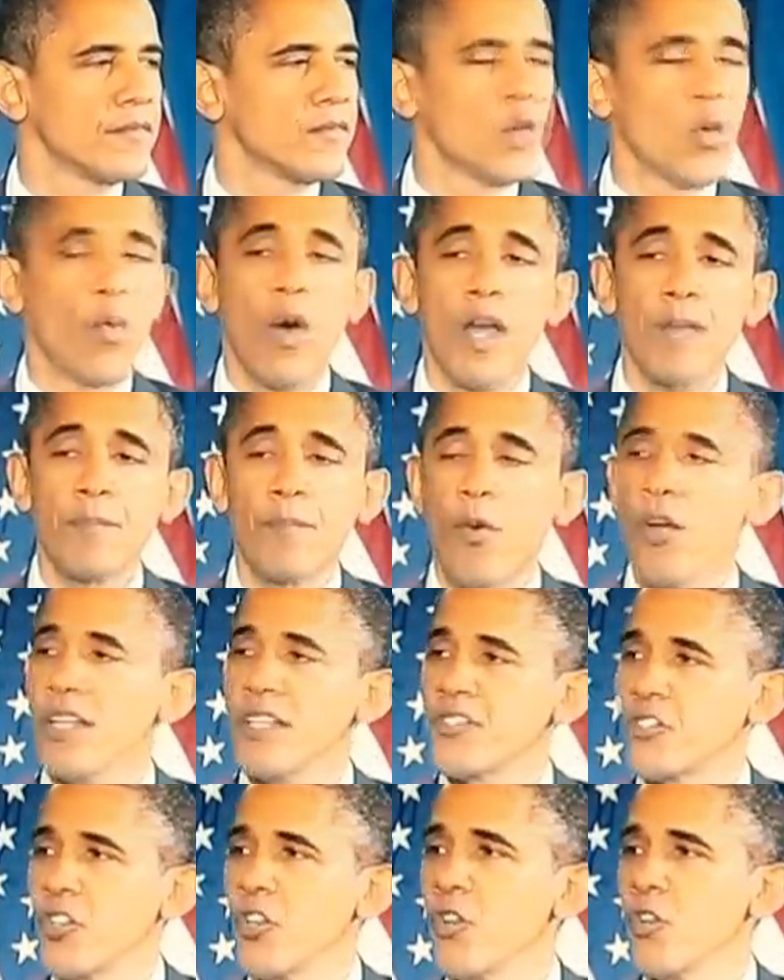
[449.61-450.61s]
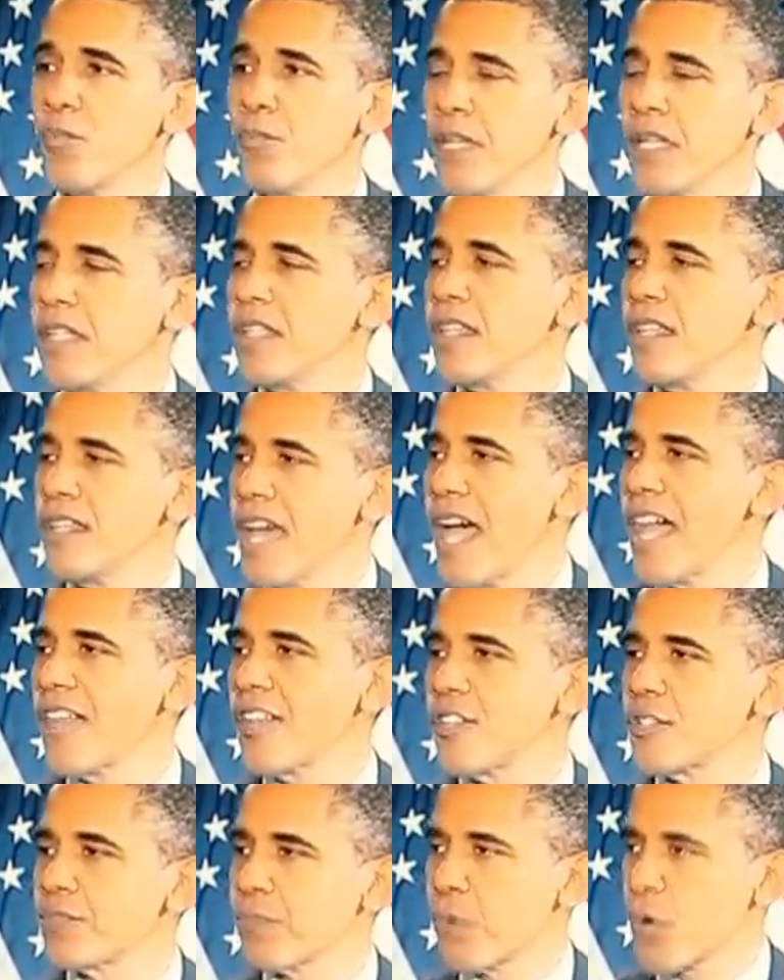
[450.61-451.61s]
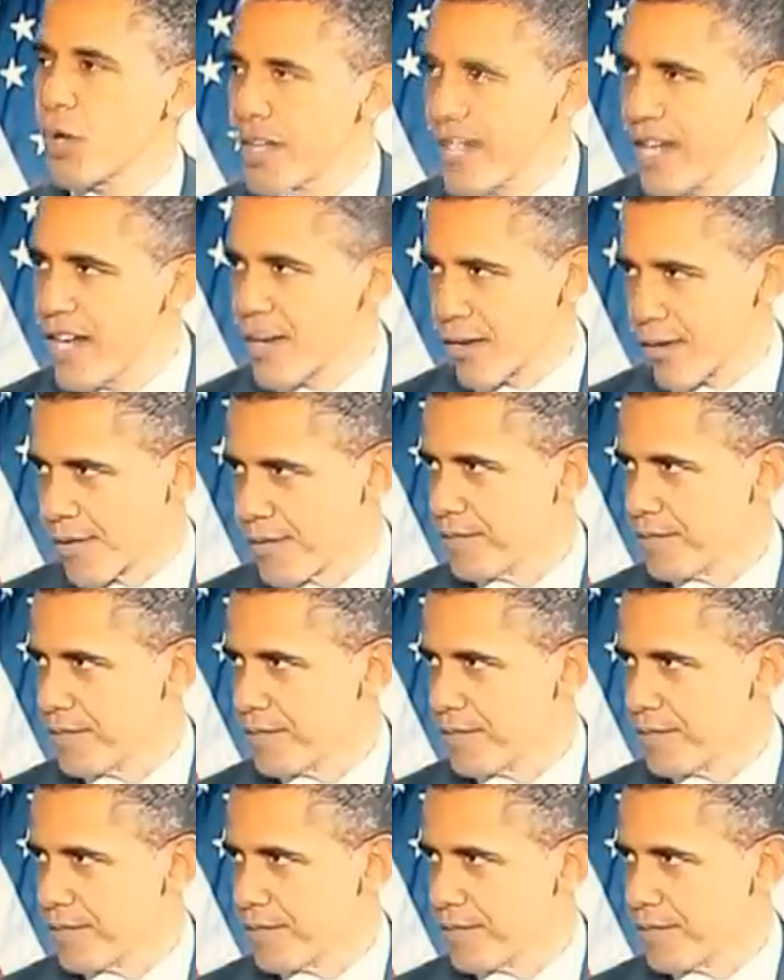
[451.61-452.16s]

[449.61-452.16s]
to $1.2 million per year.